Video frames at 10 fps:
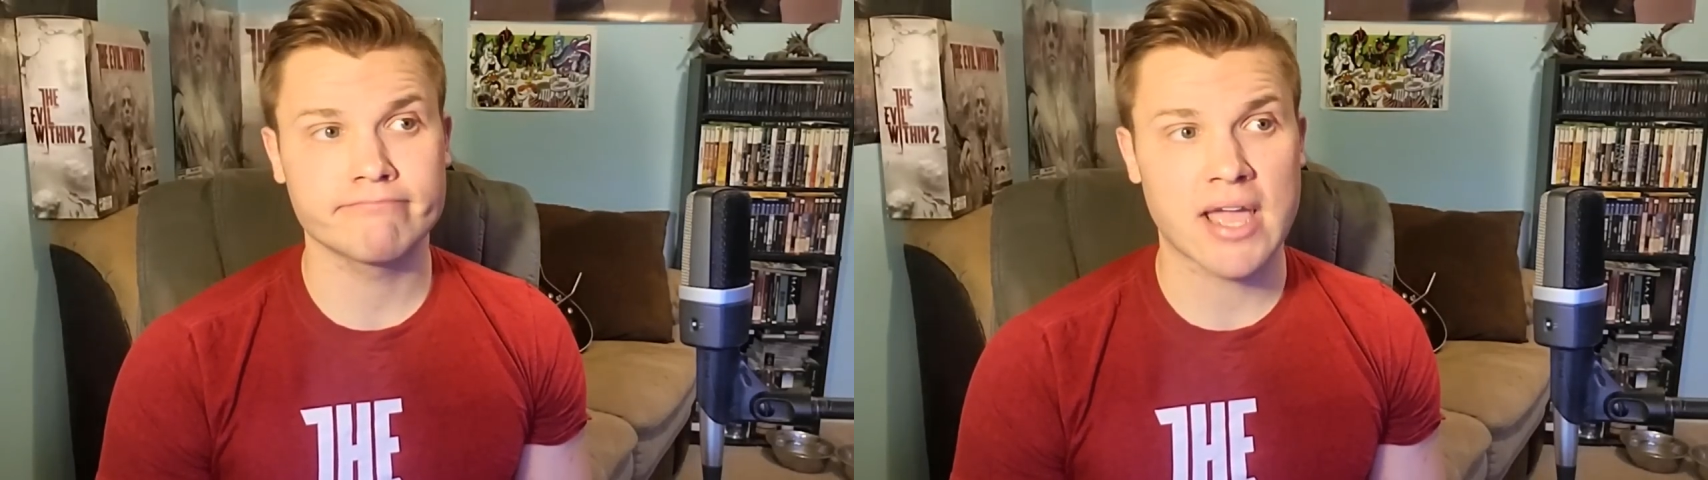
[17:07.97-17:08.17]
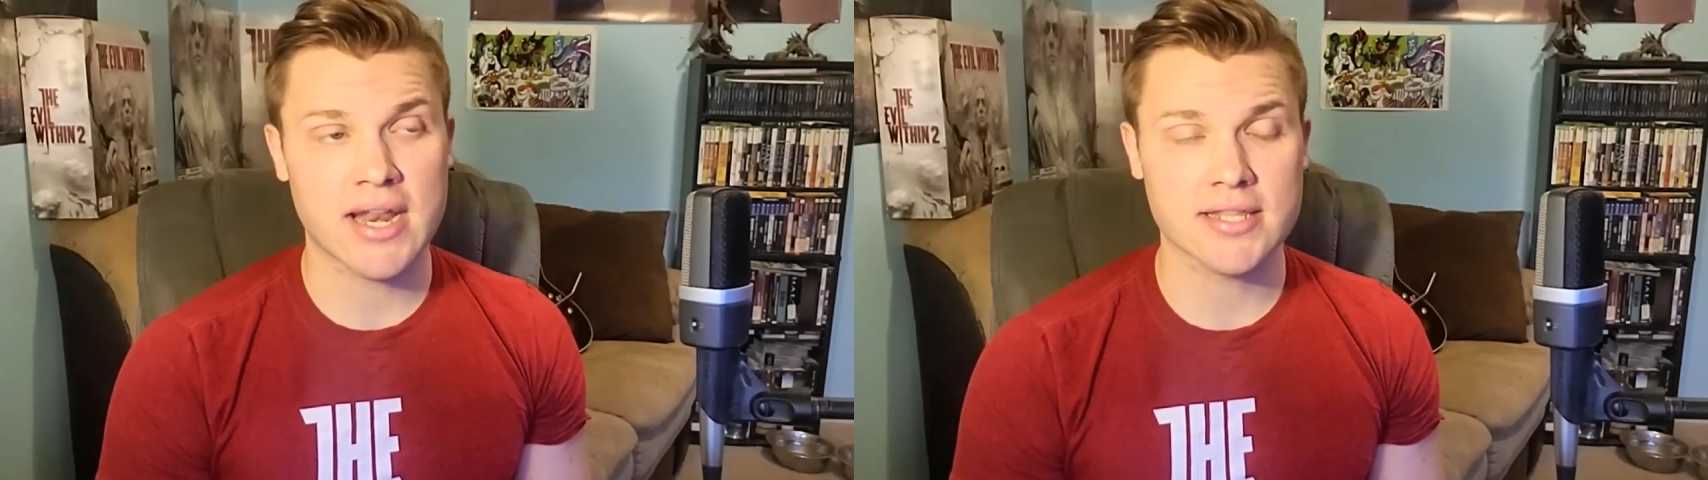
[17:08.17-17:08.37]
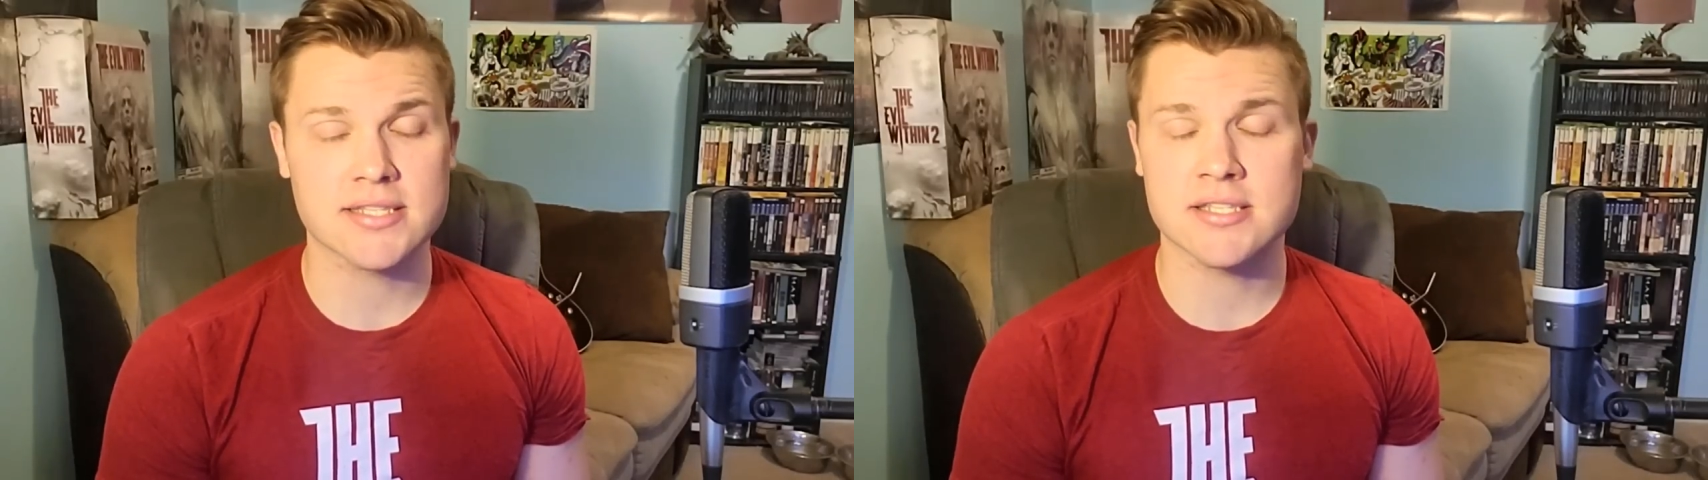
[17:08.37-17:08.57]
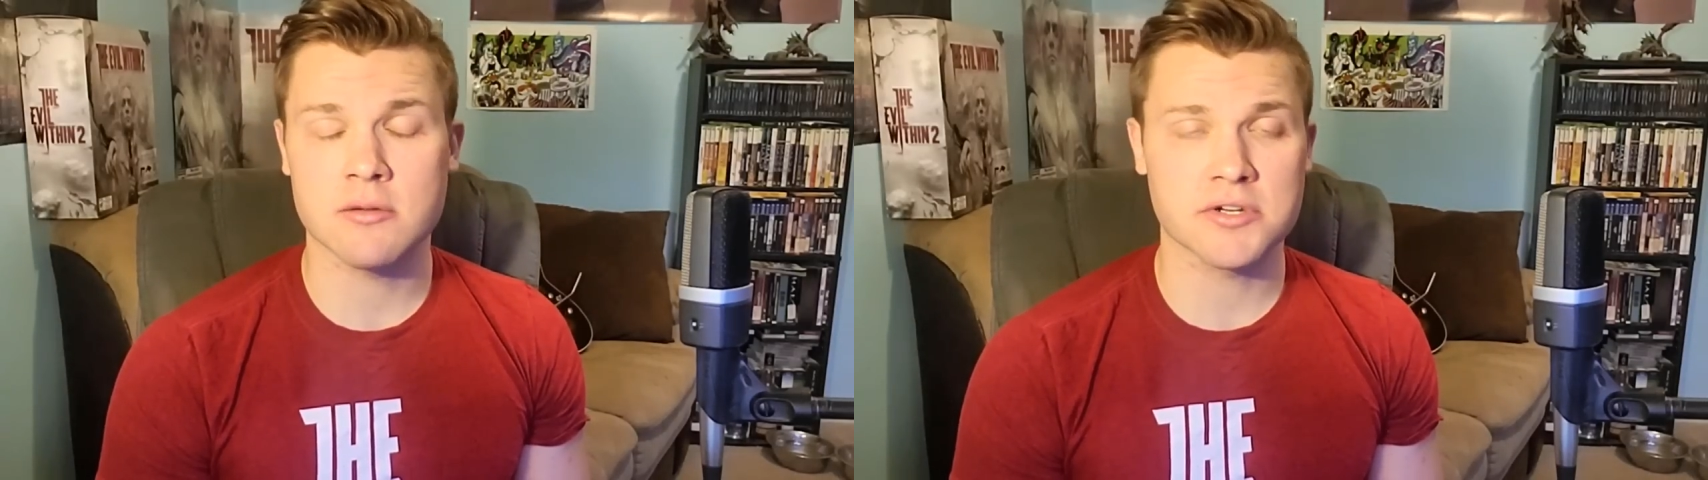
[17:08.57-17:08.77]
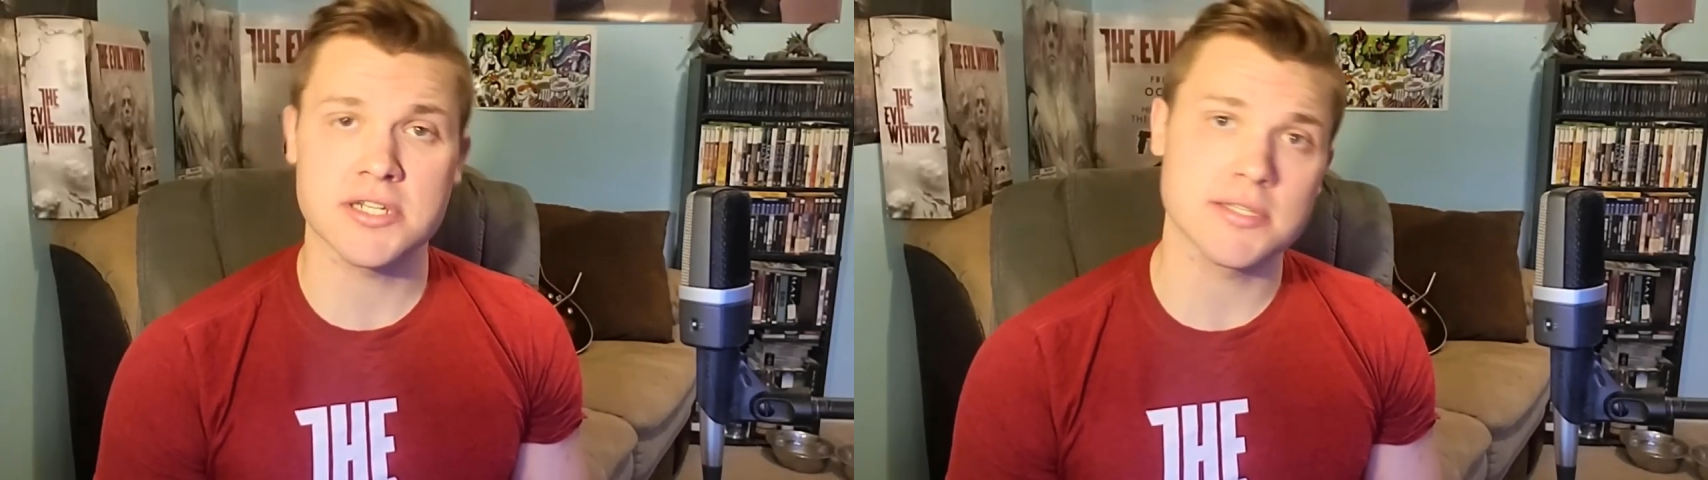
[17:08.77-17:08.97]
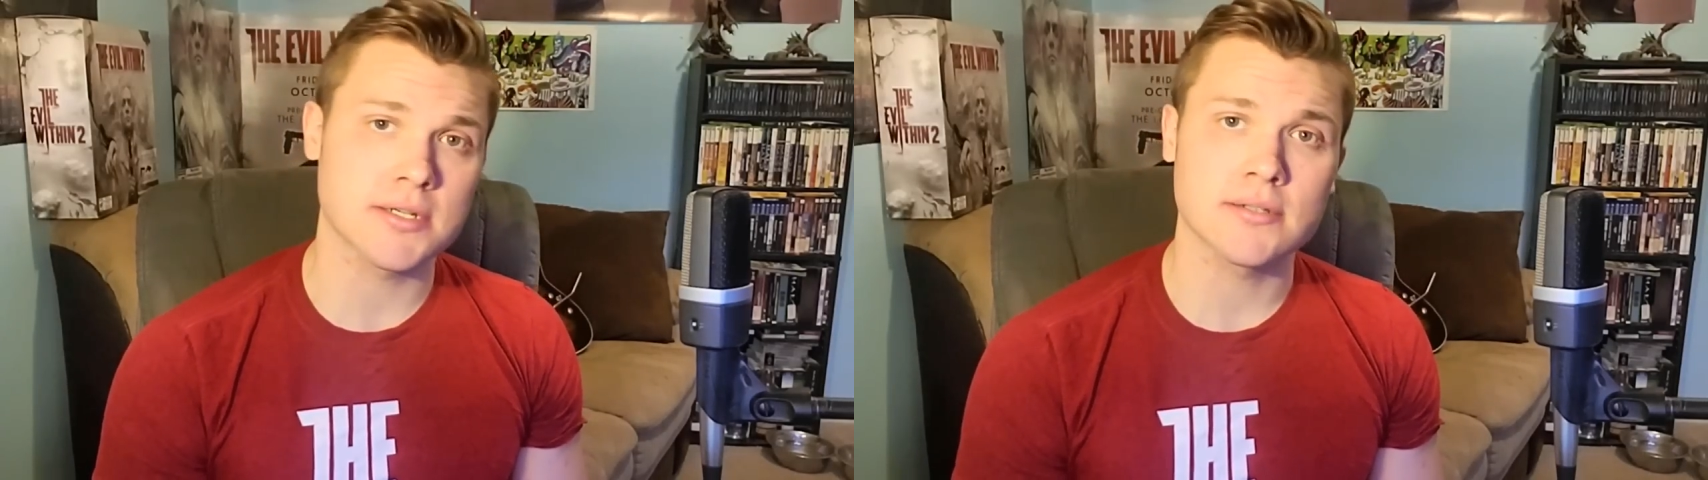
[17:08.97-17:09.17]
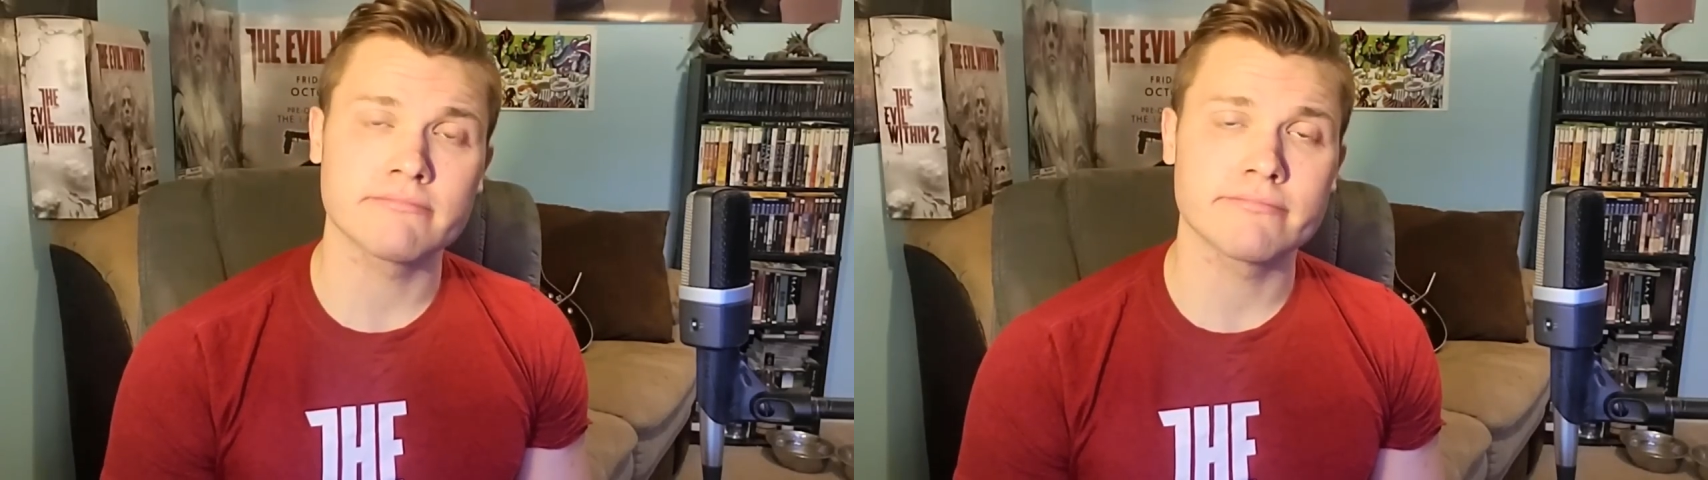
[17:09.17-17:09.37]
And it's so much easier.